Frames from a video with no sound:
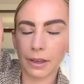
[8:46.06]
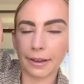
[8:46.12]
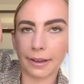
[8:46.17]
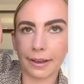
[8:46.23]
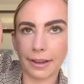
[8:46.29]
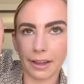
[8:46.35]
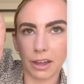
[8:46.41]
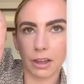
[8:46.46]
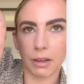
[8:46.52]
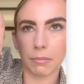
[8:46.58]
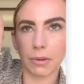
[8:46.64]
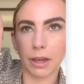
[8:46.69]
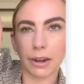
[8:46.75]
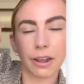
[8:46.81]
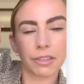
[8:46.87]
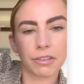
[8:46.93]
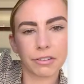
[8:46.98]
Um,
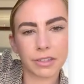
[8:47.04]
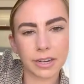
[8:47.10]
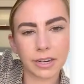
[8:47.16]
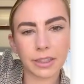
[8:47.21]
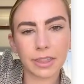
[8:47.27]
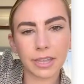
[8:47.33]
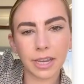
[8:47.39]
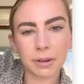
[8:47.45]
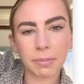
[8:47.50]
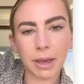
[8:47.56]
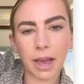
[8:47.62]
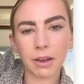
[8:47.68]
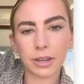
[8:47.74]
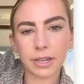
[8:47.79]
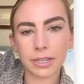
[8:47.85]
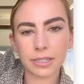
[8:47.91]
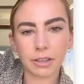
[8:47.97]
another thing to think
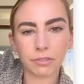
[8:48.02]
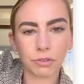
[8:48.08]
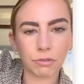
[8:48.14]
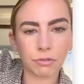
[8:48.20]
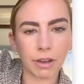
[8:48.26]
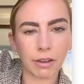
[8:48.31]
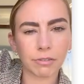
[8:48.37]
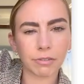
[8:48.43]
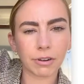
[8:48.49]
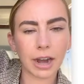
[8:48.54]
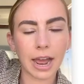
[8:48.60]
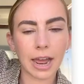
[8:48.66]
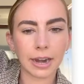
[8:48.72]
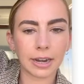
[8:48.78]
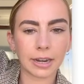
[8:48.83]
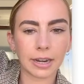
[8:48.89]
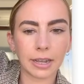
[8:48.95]
about is if you've ever
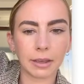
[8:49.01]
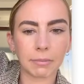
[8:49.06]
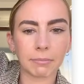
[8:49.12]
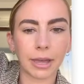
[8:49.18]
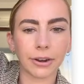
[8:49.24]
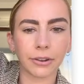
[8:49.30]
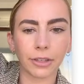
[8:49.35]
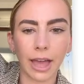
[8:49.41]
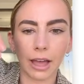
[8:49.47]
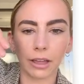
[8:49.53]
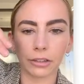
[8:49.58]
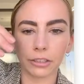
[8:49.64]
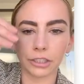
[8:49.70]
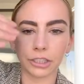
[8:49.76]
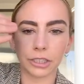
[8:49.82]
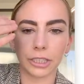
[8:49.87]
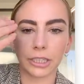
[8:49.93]
had any metal
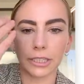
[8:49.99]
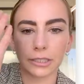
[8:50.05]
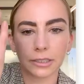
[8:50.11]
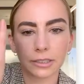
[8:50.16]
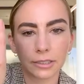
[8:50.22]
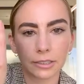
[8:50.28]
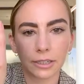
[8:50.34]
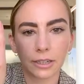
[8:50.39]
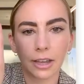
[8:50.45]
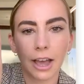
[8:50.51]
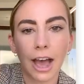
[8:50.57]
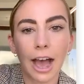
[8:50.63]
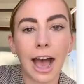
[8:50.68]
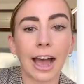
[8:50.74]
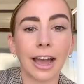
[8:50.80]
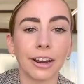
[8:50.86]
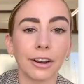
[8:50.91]
allergies.
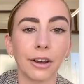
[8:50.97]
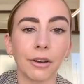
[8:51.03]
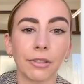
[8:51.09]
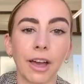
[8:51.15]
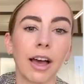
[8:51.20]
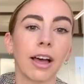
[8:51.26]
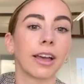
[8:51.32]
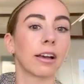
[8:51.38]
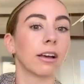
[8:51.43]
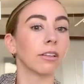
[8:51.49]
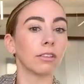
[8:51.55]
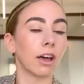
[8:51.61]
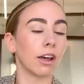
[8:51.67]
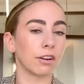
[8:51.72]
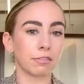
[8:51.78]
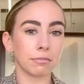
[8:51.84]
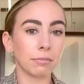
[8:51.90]
I know that like a
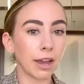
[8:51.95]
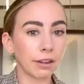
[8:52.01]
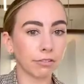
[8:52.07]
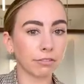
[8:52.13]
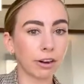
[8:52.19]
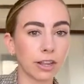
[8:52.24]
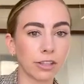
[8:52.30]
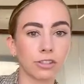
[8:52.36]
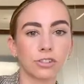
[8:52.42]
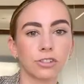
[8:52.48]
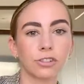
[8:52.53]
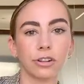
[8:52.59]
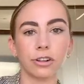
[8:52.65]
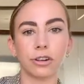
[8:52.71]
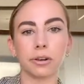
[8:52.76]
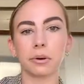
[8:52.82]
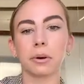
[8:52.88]
lot of my friends
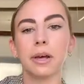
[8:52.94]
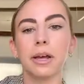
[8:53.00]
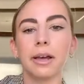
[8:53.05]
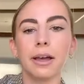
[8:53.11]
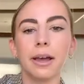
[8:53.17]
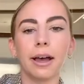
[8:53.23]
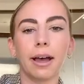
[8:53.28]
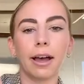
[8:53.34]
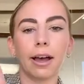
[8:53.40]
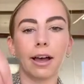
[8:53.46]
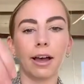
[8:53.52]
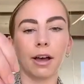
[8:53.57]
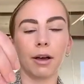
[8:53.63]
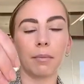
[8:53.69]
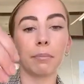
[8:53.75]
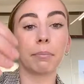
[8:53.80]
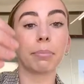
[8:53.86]
do.
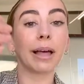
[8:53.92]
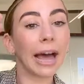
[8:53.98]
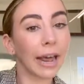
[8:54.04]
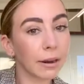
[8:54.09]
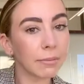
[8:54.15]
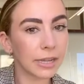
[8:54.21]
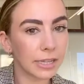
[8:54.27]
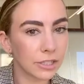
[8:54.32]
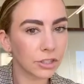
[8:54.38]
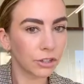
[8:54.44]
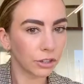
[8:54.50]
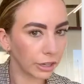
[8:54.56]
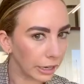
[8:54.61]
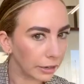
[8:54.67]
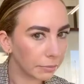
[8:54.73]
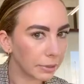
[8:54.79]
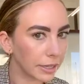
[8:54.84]
Um, platinum is
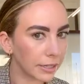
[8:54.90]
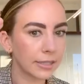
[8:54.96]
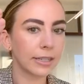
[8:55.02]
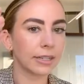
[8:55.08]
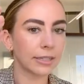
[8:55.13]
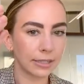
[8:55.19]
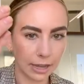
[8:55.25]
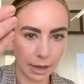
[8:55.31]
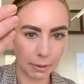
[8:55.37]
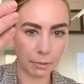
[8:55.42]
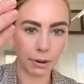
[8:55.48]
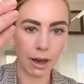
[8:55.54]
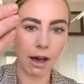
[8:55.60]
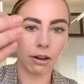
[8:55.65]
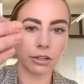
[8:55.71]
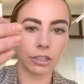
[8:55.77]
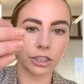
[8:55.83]
good because it is
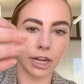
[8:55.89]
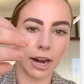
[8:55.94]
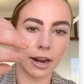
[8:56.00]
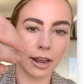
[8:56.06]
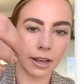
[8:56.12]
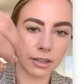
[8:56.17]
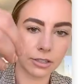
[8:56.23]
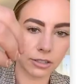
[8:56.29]
hypoallergenic.